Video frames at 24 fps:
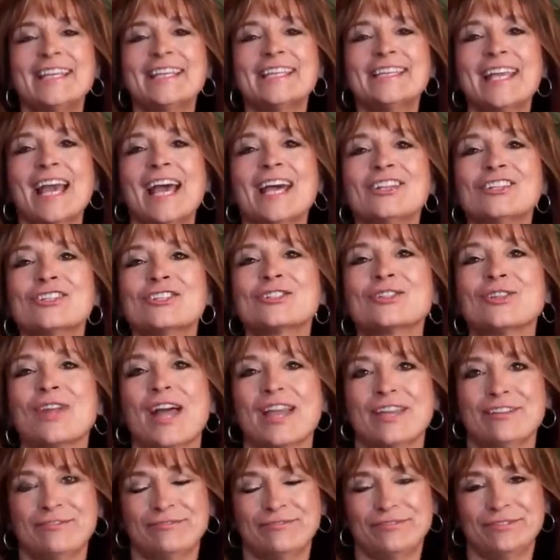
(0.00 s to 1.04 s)
catch
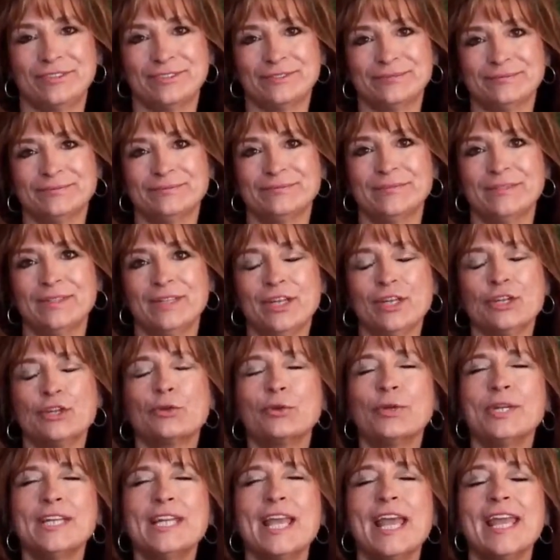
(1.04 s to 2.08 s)
life,
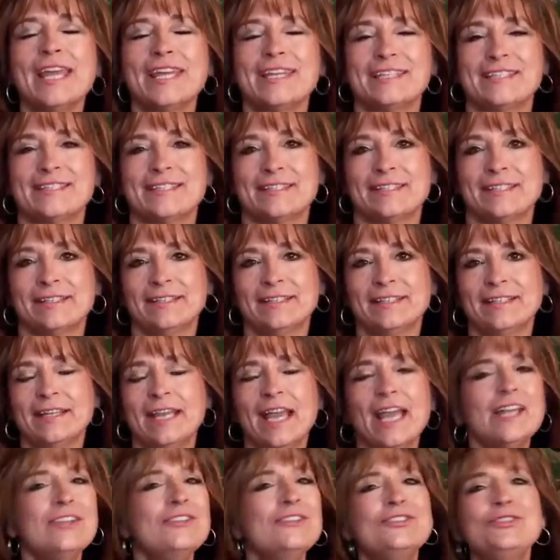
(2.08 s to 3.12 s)
create,
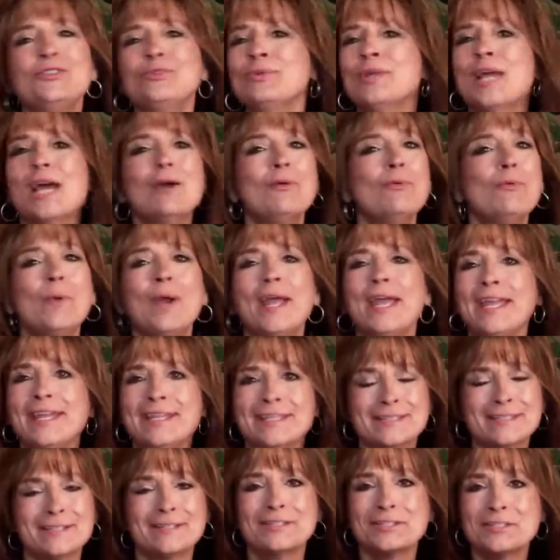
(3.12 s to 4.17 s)
and do not
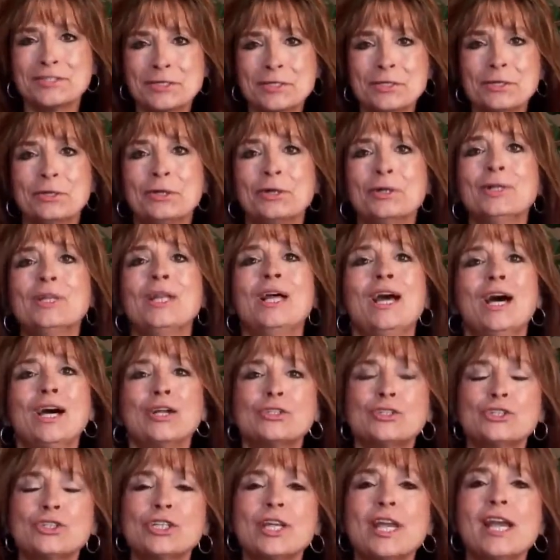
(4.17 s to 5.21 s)
wait until a
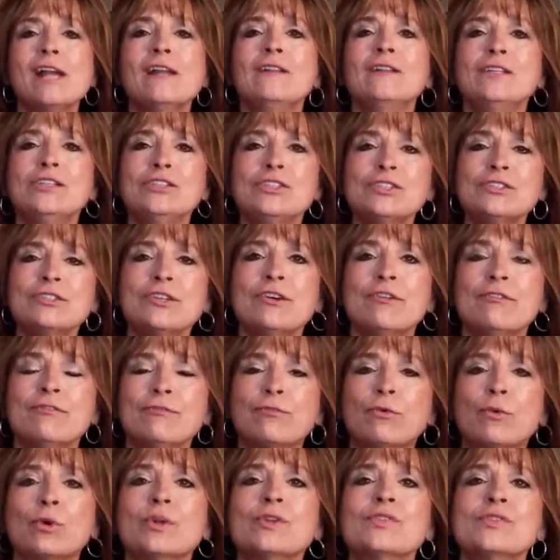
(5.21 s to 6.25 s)
challenge
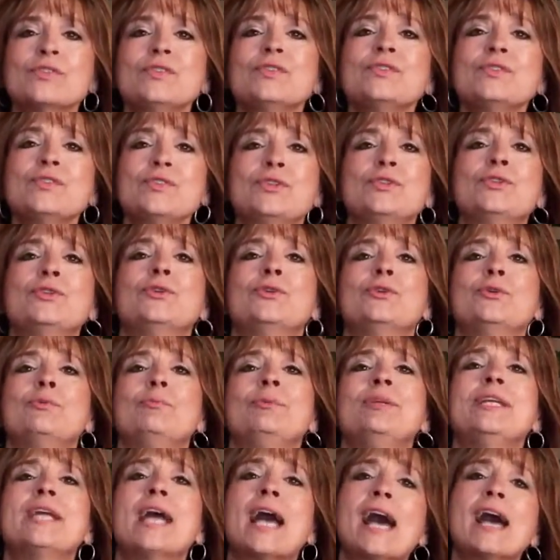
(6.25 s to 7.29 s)
forces you
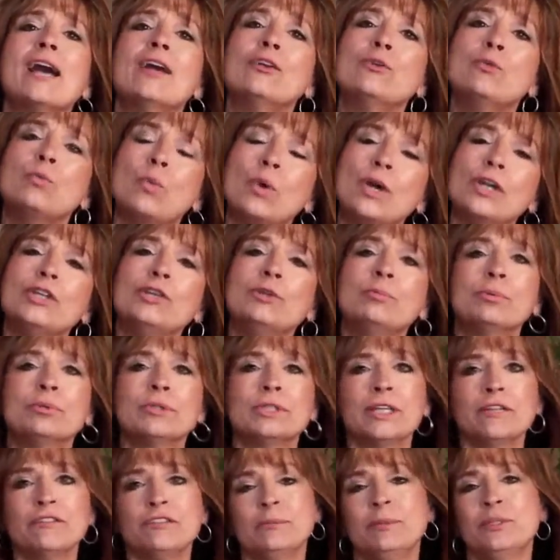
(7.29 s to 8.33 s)
beyond what you
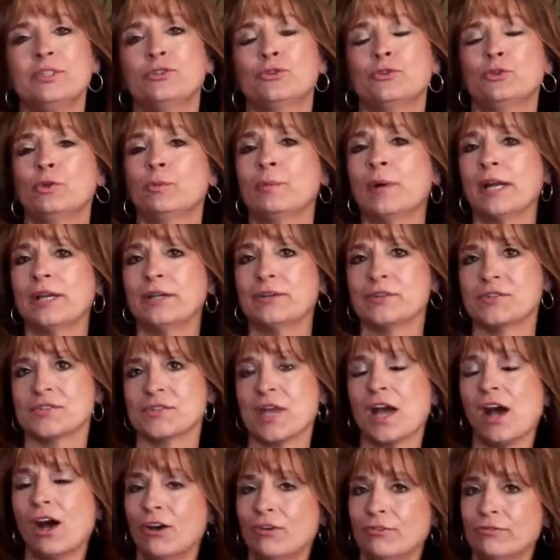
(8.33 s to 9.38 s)
believe to be true about
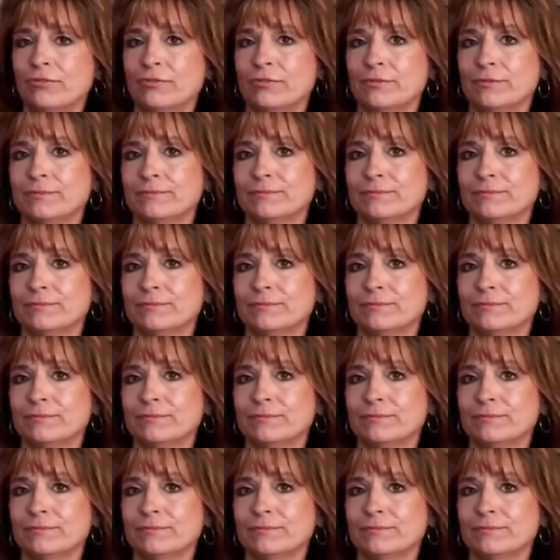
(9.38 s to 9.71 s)
yourself.